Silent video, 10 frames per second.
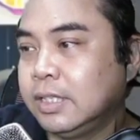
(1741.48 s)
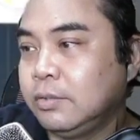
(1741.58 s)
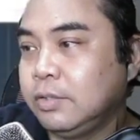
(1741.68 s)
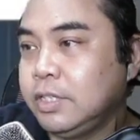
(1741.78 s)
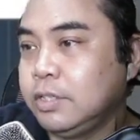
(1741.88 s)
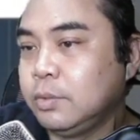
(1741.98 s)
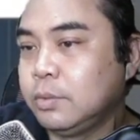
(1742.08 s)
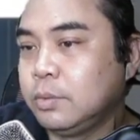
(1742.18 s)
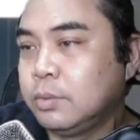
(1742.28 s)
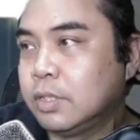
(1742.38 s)
don't need
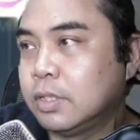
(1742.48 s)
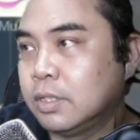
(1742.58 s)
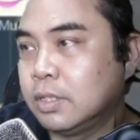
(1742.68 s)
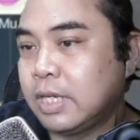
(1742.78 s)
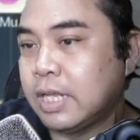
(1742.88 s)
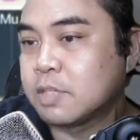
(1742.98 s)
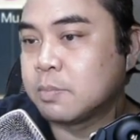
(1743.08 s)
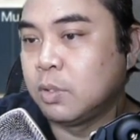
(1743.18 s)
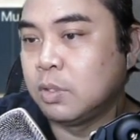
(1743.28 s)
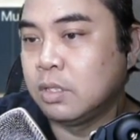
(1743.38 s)
you. Last
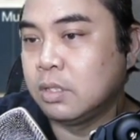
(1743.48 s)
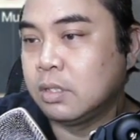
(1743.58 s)
pull.